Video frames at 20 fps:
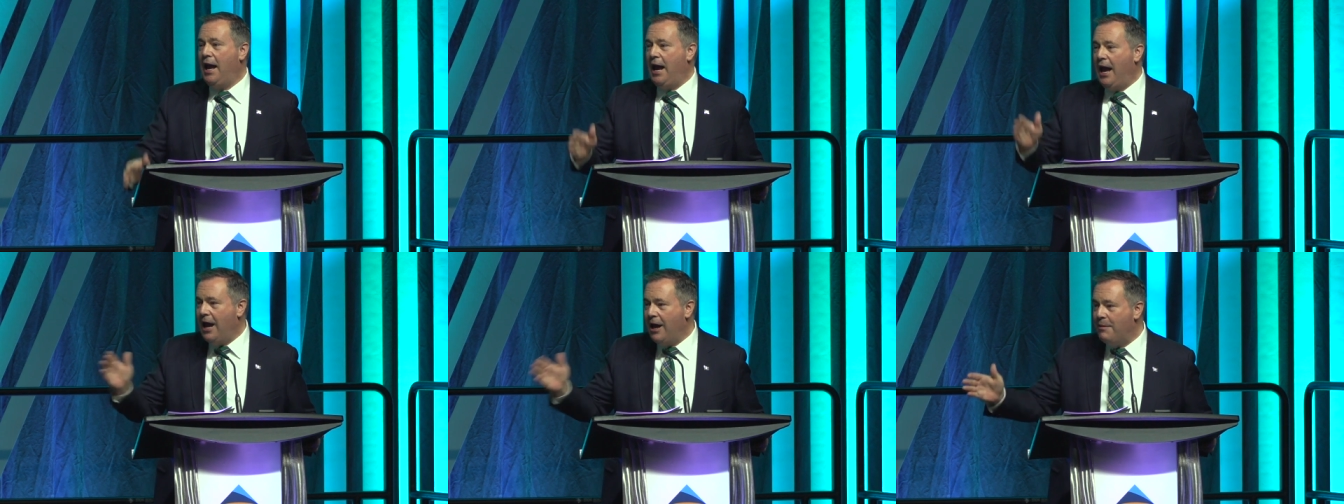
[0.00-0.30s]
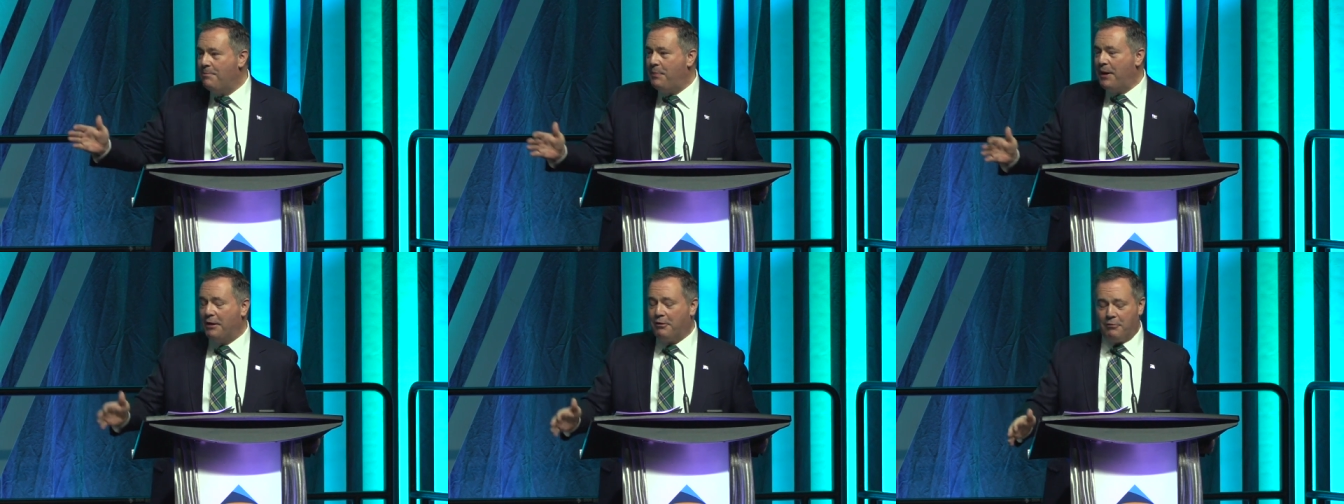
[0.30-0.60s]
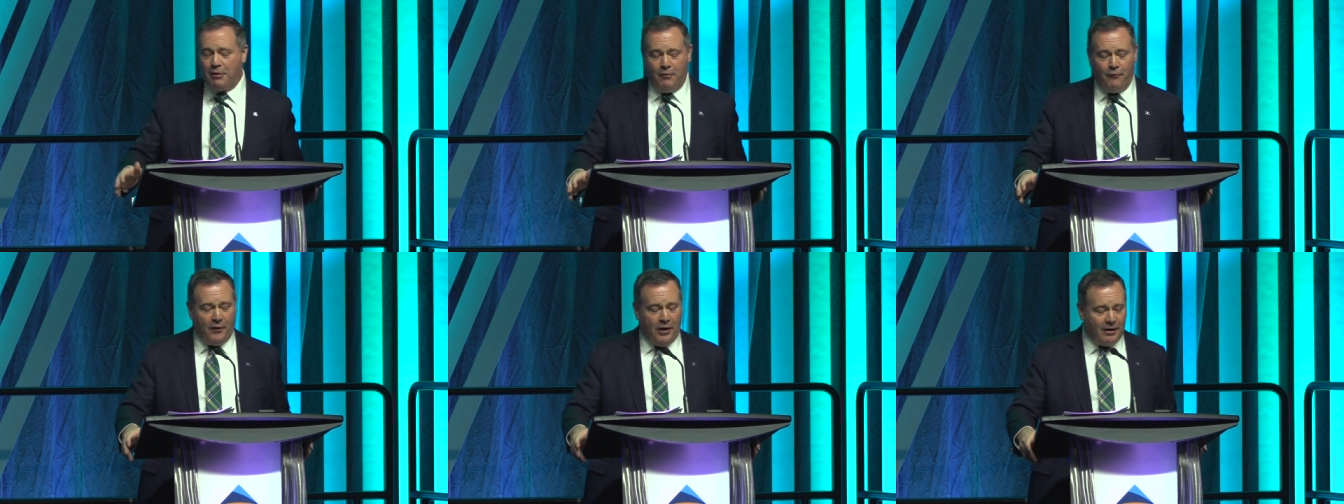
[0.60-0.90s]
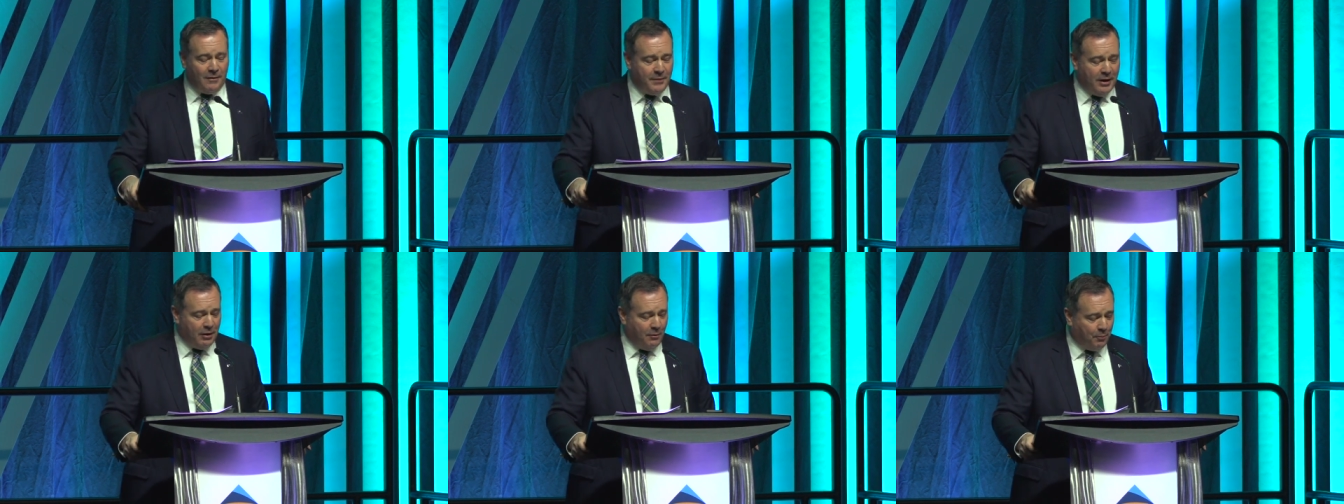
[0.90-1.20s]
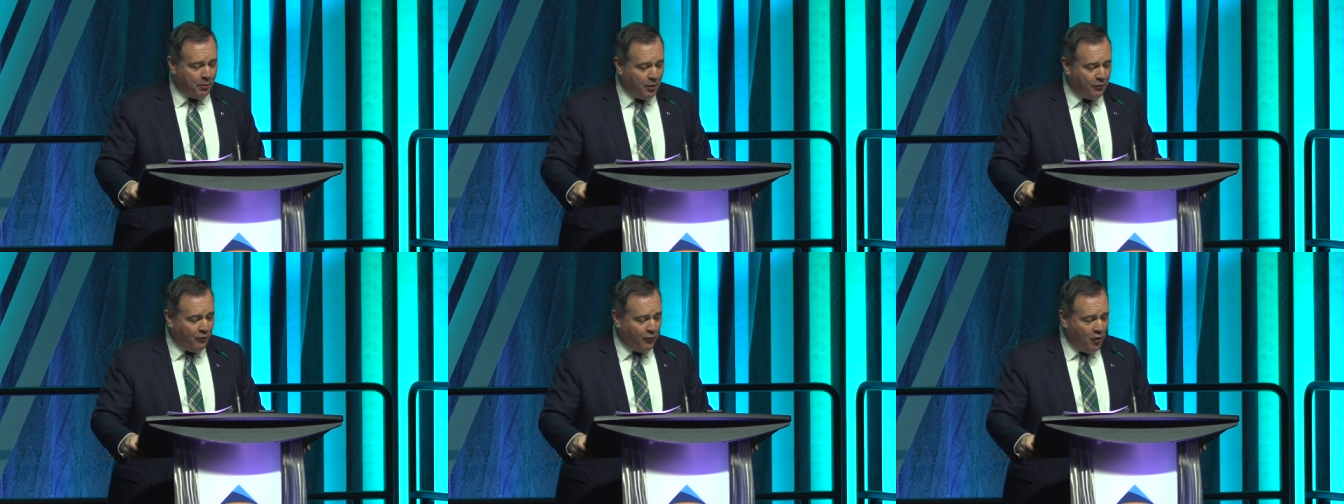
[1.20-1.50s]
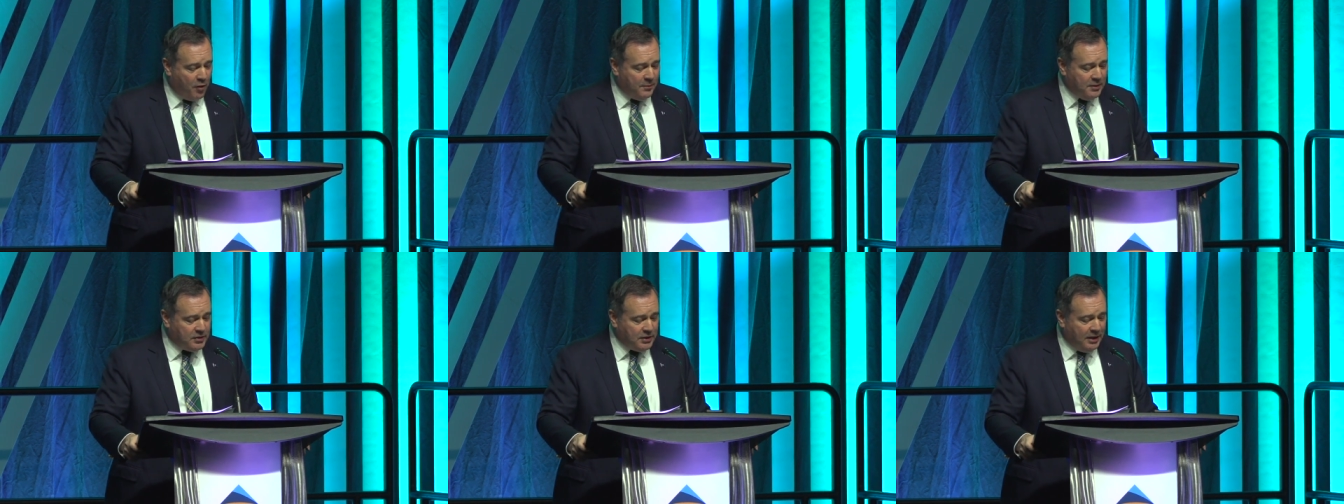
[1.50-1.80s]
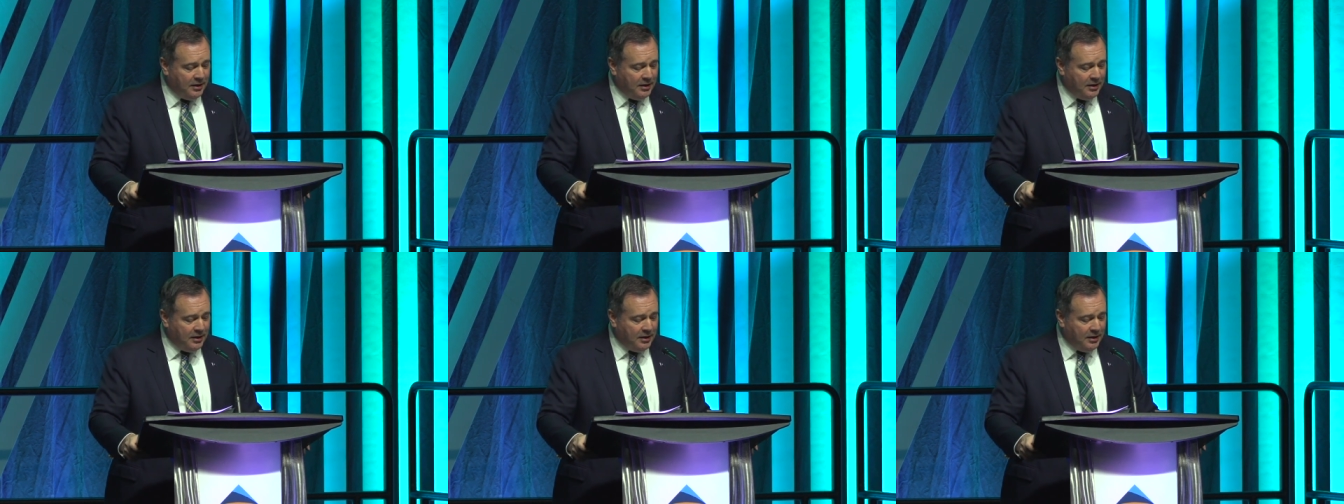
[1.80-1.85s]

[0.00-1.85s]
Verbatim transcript: and better environmental performance.